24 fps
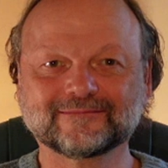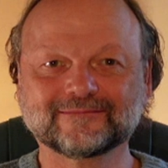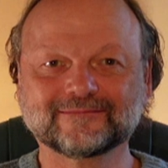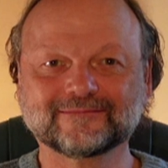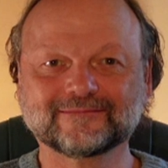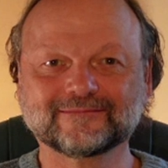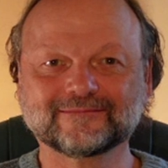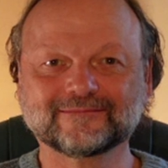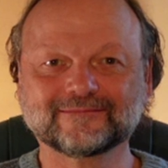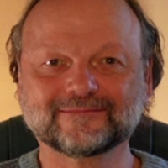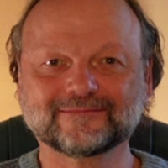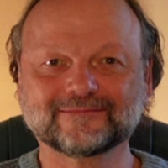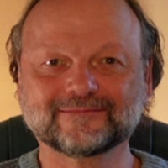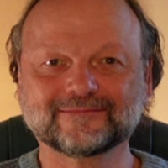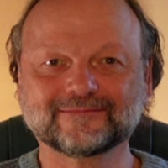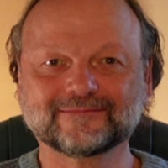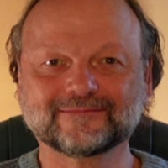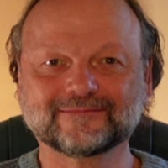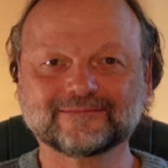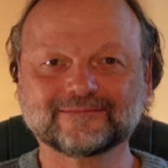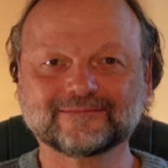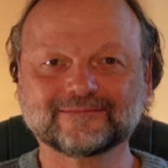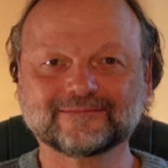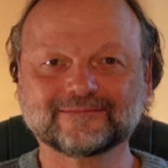
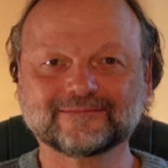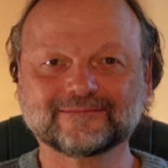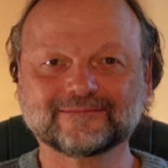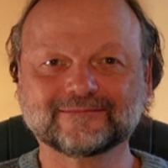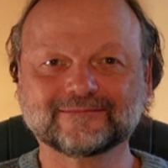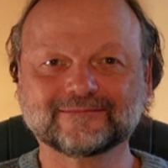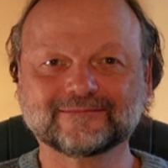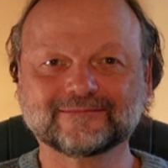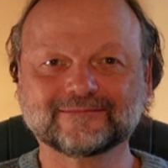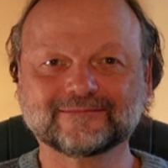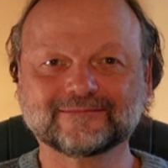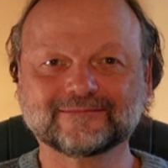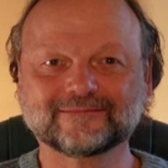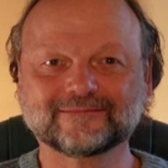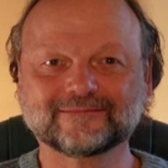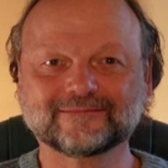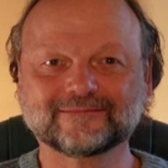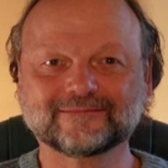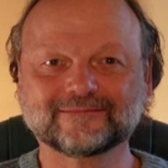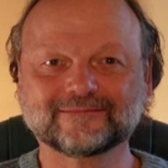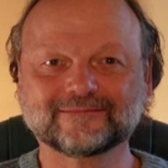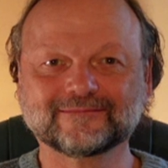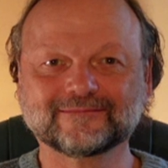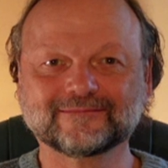
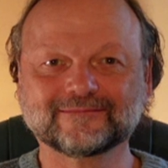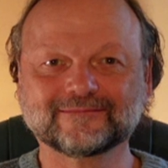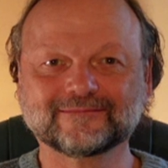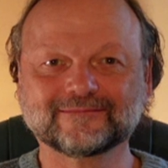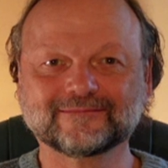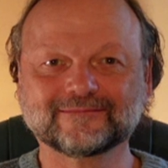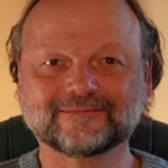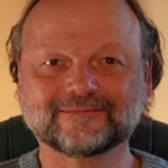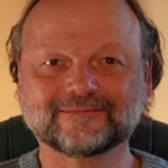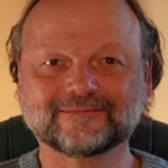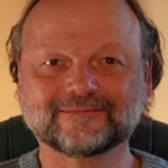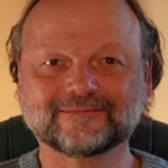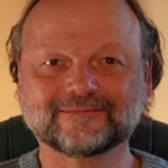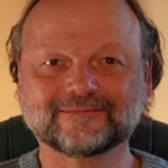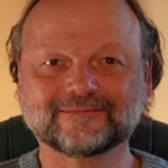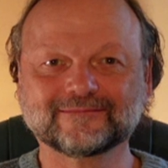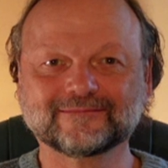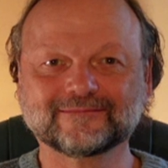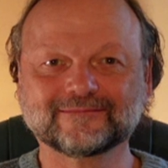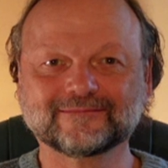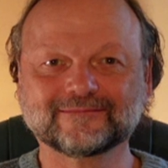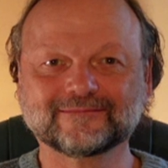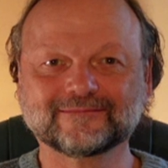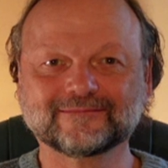
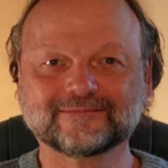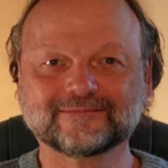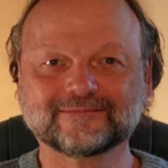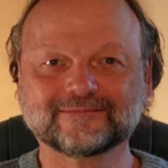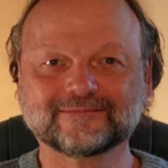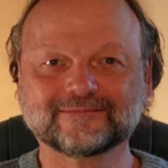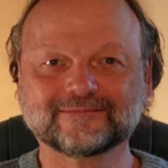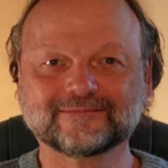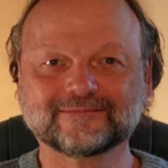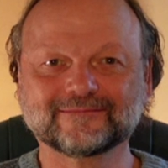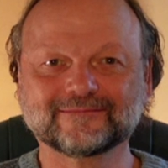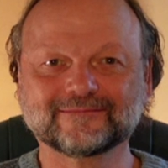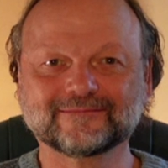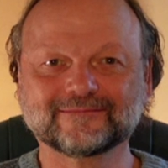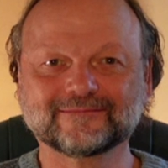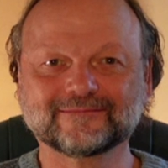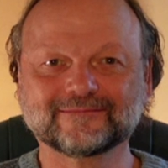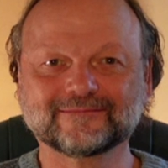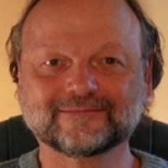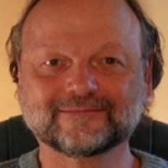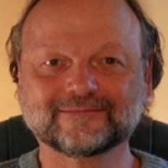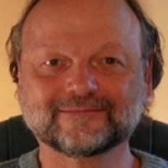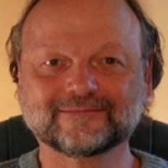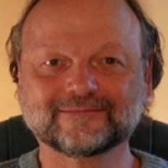
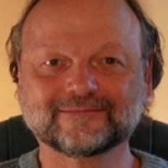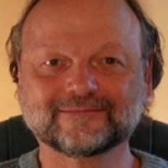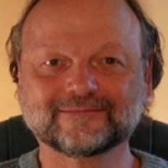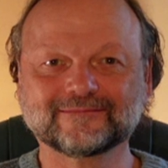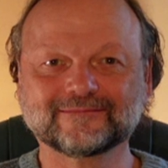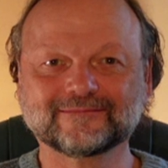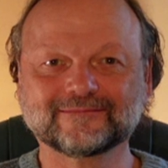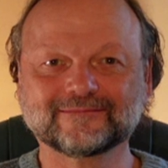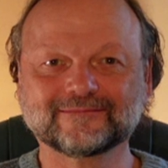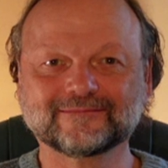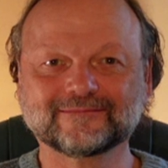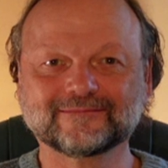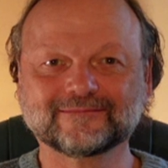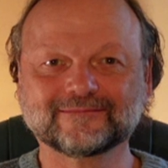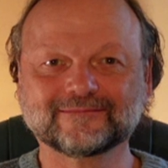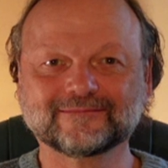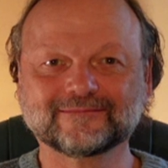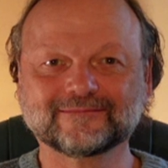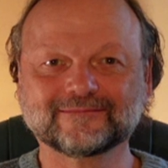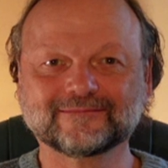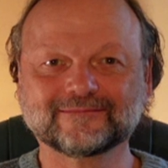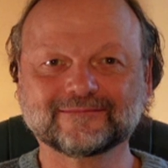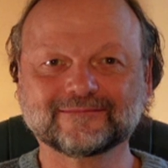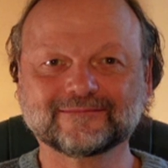
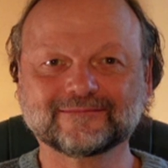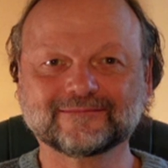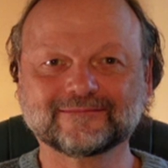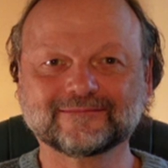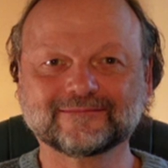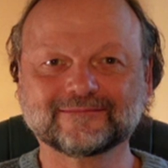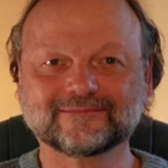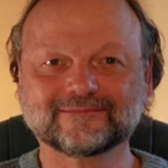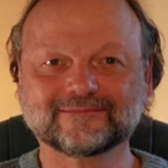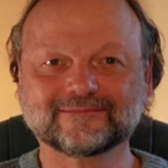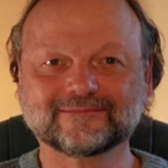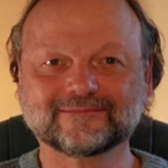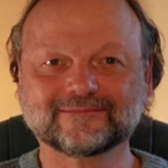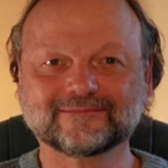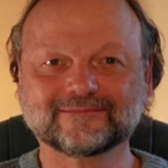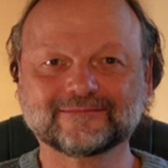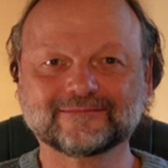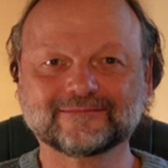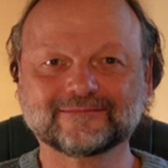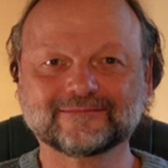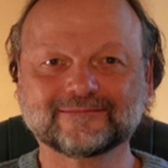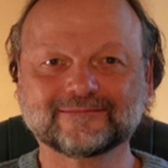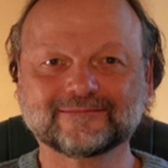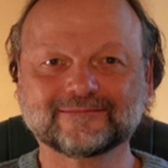
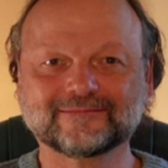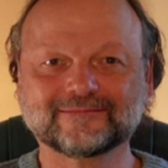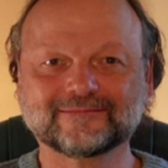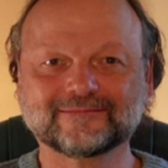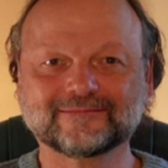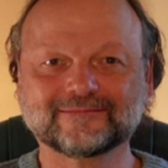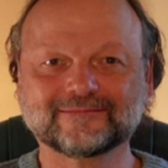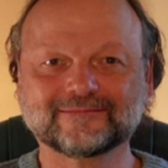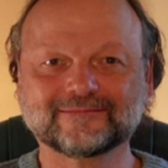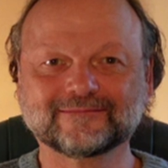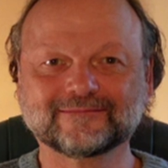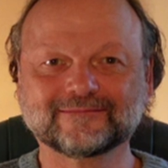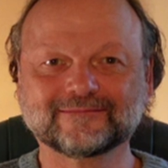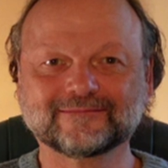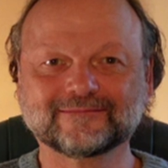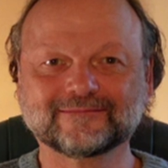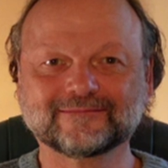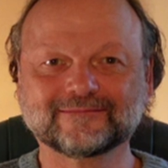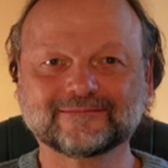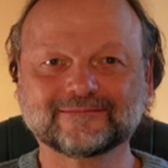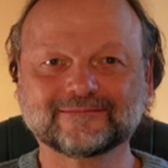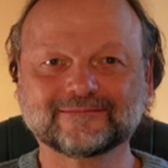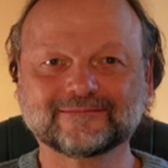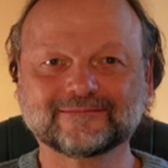
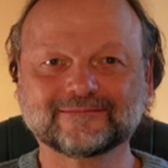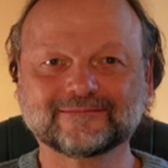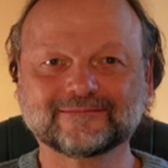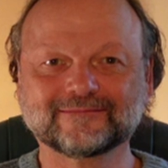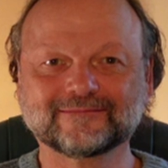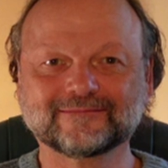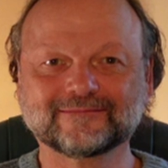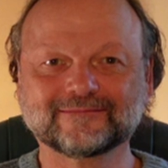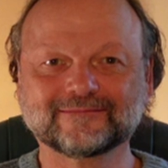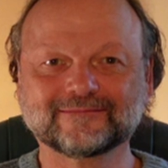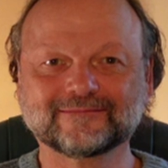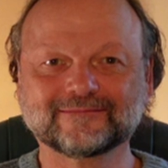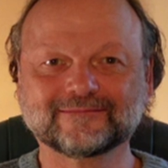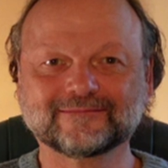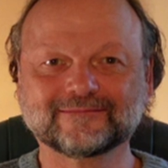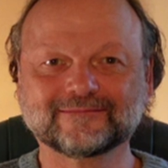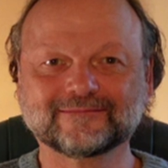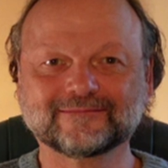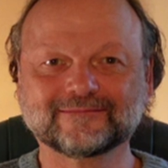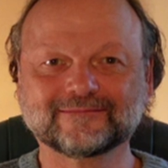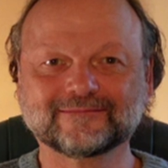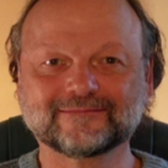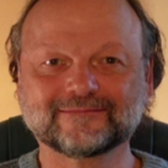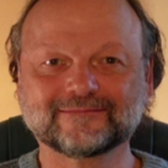(no lip movement)